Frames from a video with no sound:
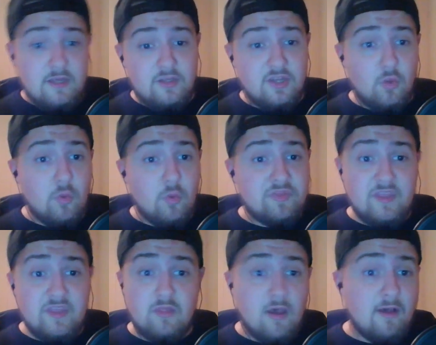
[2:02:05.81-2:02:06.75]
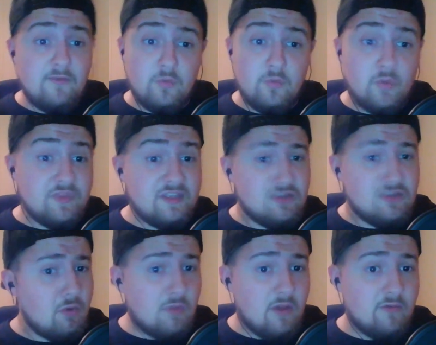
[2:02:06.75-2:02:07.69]
you know, what they love and what they
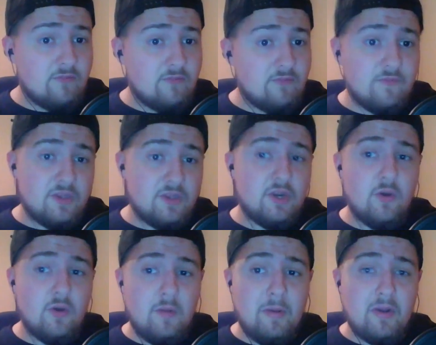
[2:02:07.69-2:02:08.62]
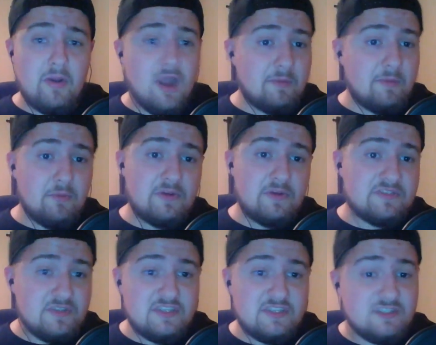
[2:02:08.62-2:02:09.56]
don't love, you know, about comic books
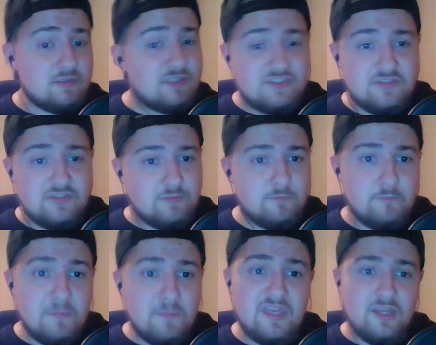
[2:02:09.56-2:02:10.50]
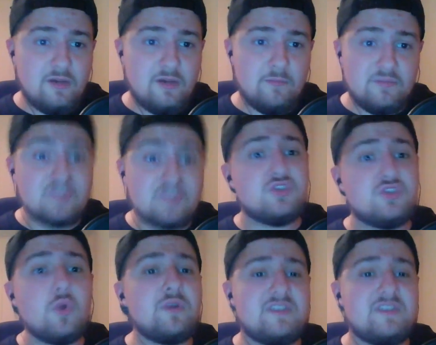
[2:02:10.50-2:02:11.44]
and this medium, this
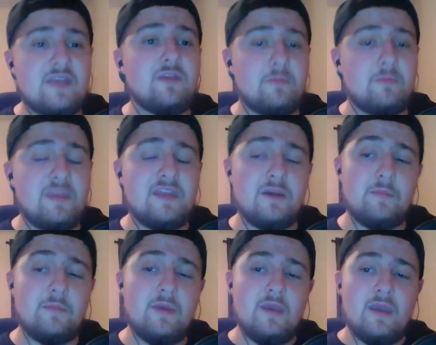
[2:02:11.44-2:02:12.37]
storytelling medium,